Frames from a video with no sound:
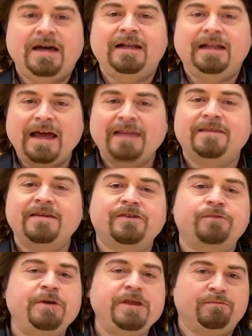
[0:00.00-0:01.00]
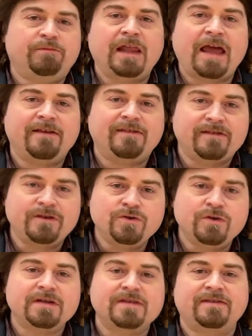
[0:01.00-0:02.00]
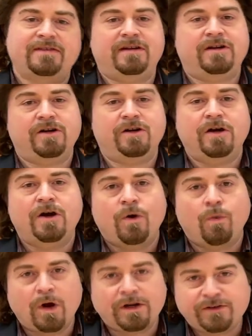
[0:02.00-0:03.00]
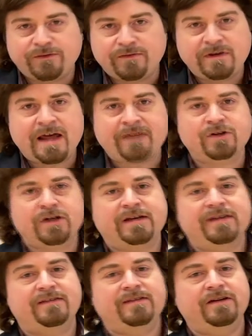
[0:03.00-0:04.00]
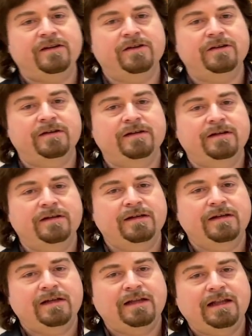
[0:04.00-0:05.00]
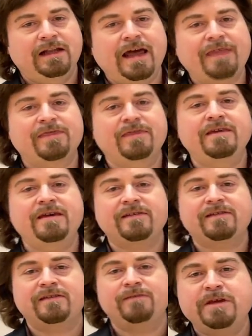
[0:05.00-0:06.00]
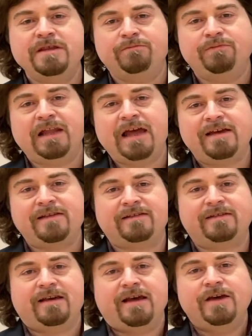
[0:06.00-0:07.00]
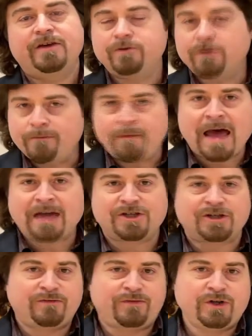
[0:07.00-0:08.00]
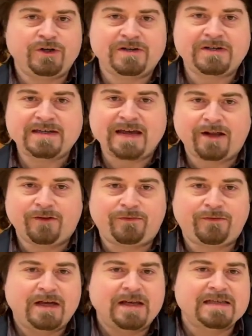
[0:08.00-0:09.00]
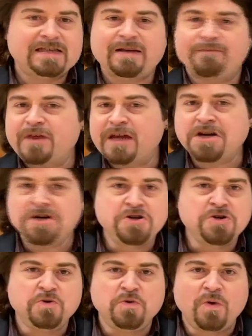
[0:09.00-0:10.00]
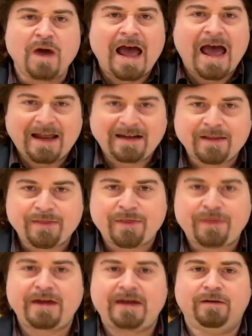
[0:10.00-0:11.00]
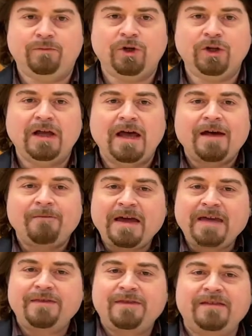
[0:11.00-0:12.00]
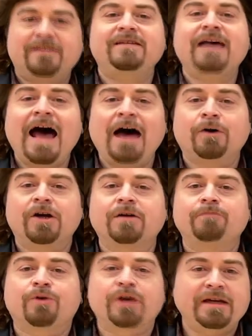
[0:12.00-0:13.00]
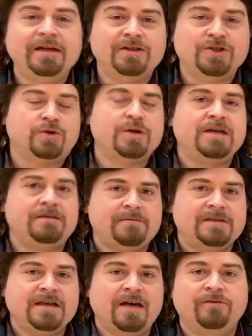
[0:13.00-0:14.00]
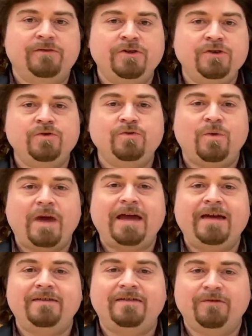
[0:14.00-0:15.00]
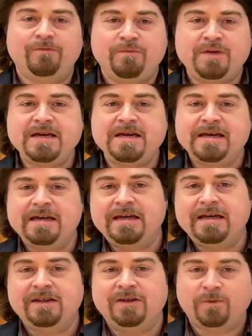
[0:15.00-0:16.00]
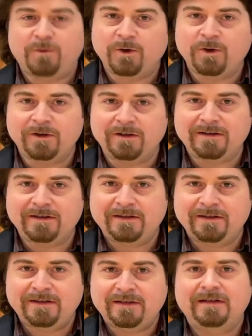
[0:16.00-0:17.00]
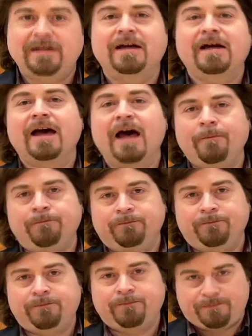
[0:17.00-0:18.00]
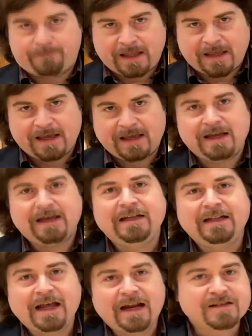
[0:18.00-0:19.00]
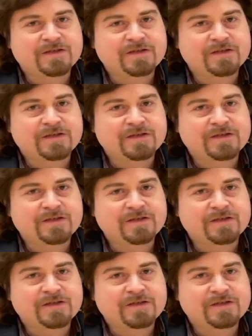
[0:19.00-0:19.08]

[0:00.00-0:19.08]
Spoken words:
Let this be the place you consider what you've never considered. Let this the place you imagine for yourself something new and unthinkable. May this hour bring dreams of new ways of being in the world. Come, let us